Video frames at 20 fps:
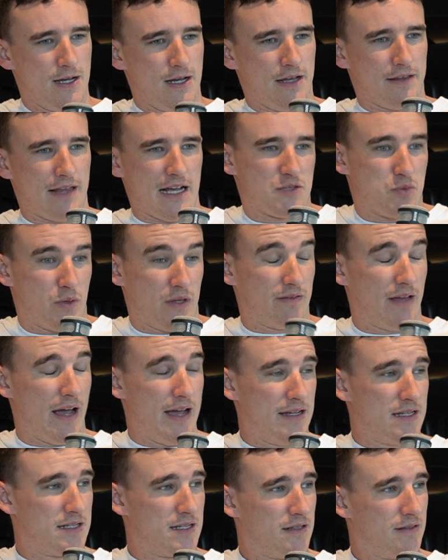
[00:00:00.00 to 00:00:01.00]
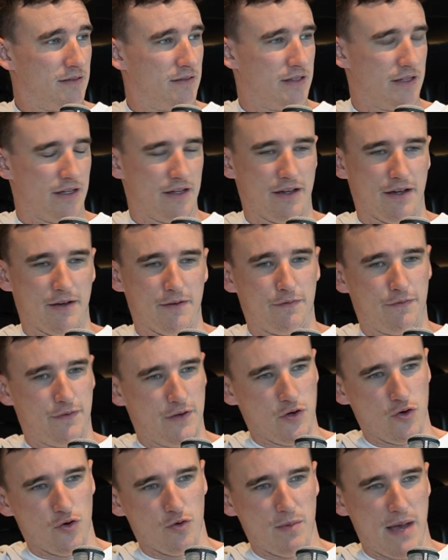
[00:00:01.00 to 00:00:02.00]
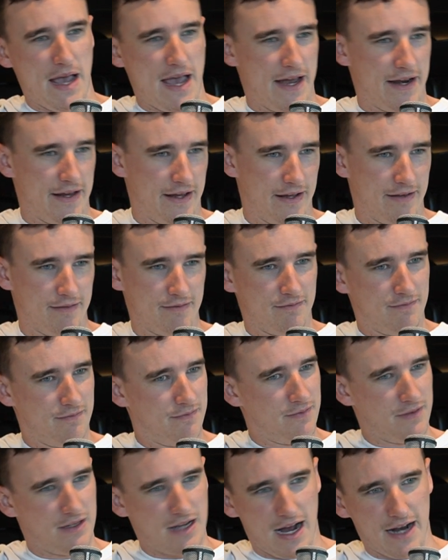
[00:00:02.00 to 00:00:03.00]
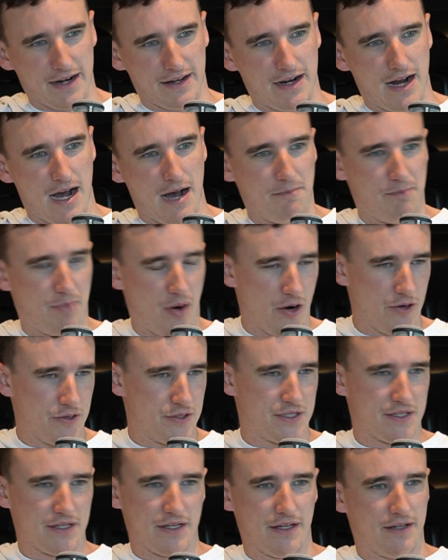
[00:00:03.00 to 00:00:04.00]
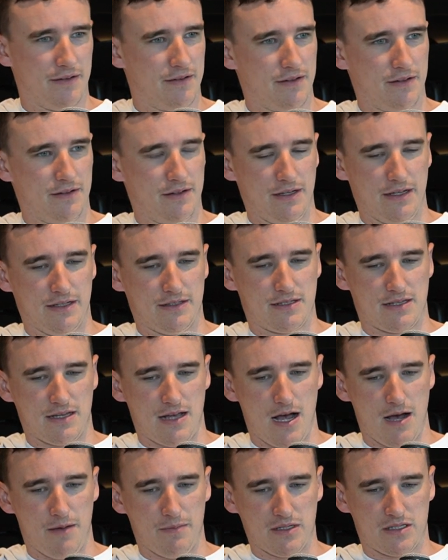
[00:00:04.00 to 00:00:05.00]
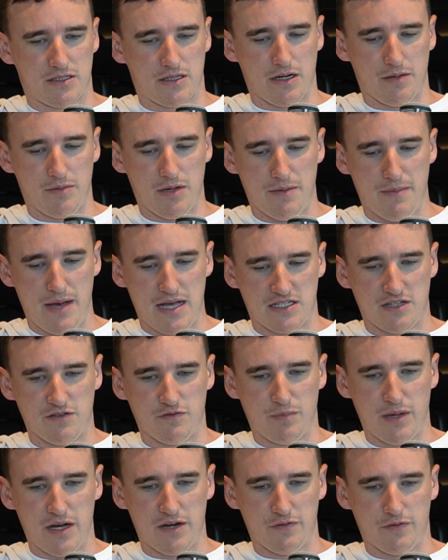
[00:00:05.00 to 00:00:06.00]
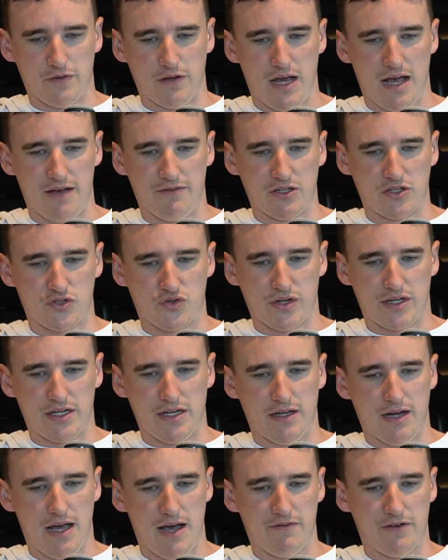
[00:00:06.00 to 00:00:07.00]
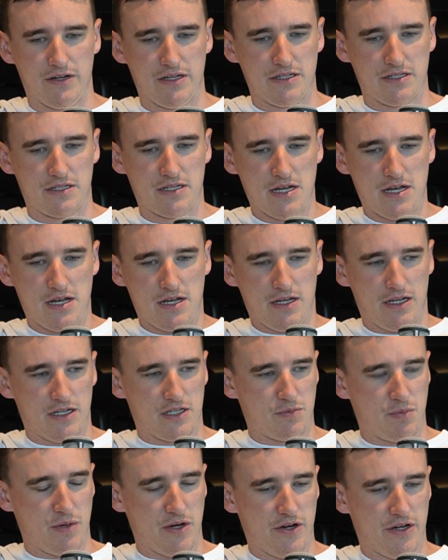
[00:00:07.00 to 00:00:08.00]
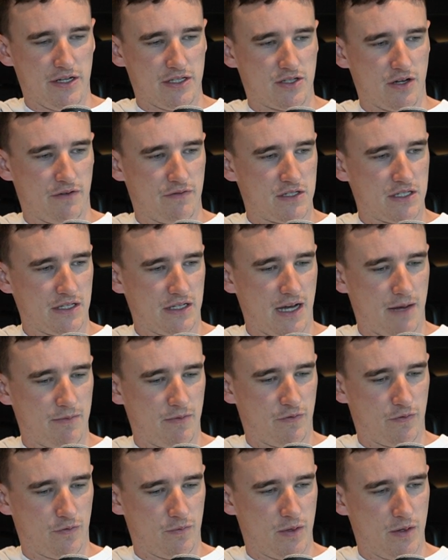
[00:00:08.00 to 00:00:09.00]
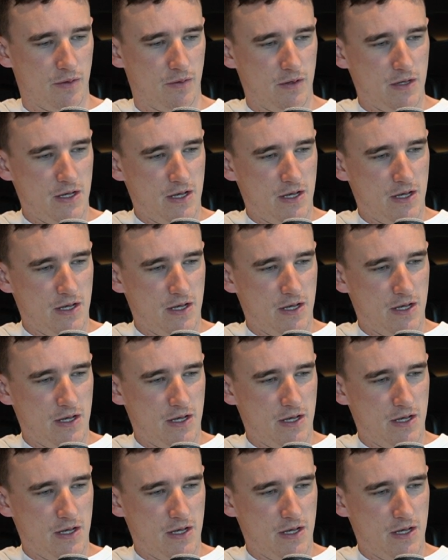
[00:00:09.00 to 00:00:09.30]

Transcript: that's what it takes to film, edit, cut it up, post it. It's going to be a massive benefit having Tricky and having his experience, obviously coming from